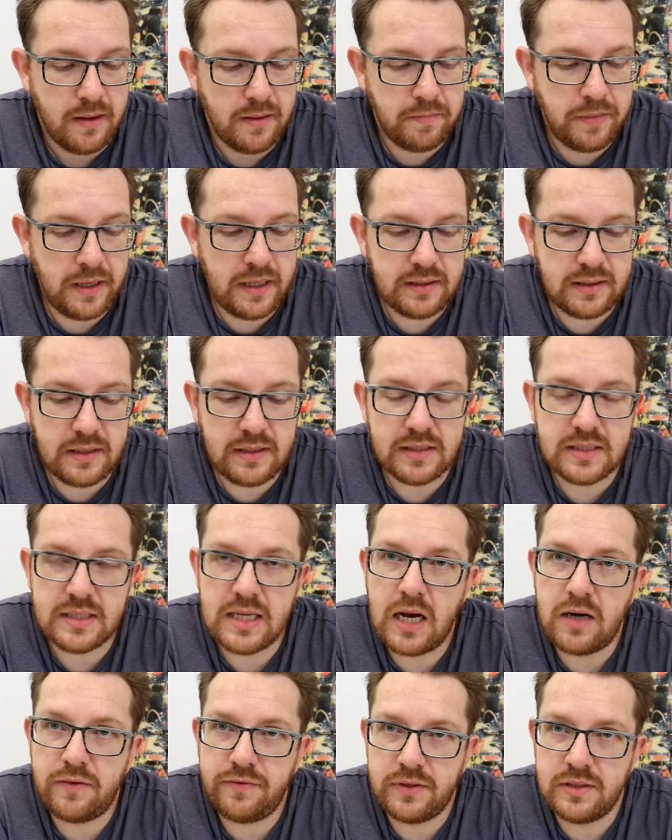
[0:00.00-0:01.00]
painting
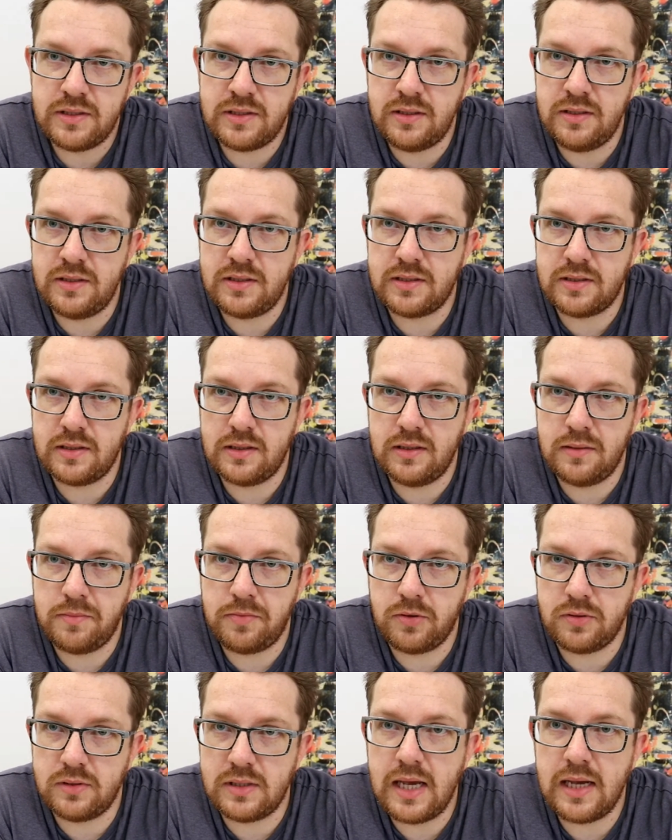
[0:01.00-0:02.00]
surface is
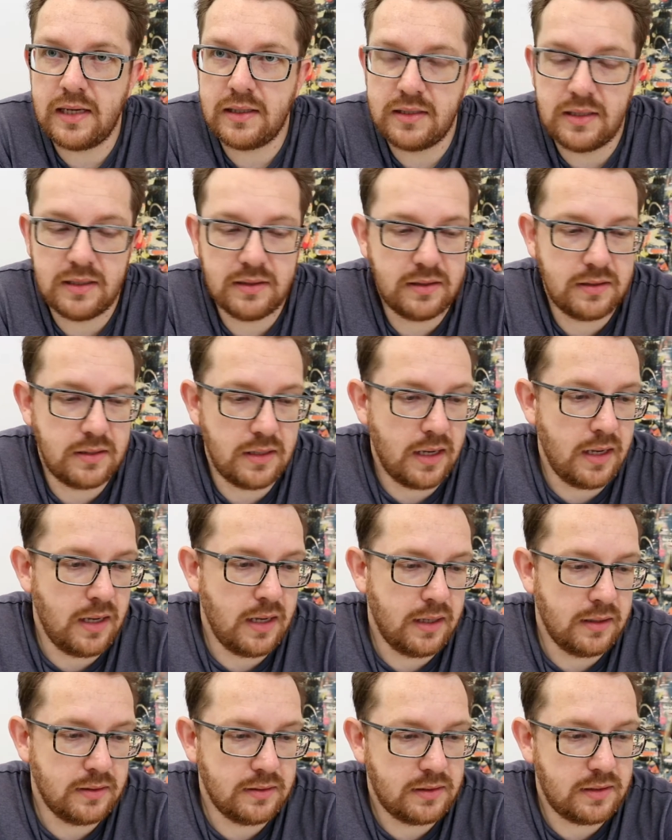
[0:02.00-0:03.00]
protected
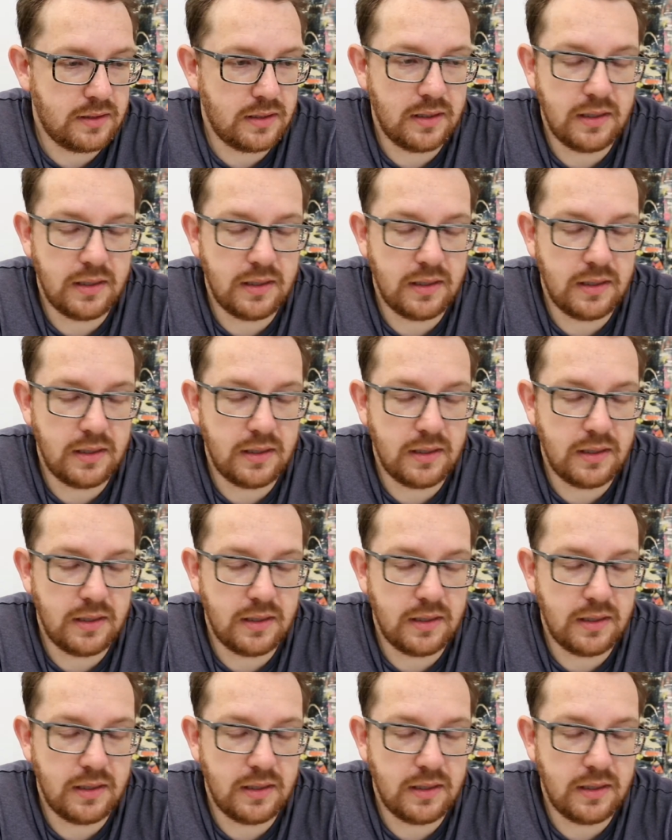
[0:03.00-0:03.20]
and